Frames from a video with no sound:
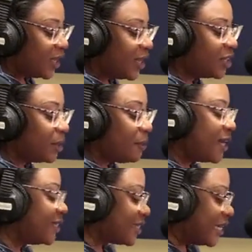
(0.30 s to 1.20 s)
Kitchen
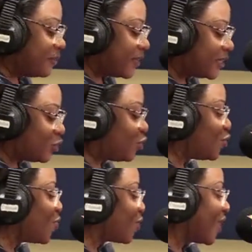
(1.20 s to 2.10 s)
Party Snippets,
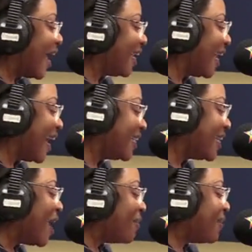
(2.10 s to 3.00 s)
Truth and
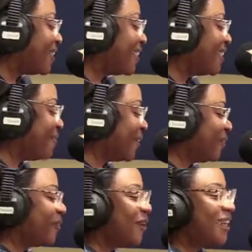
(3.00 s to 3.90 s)
Lies. Pastor Simba,
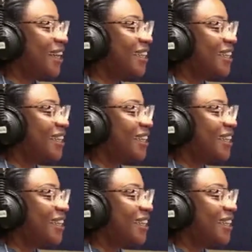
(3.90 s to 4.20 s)
good morning.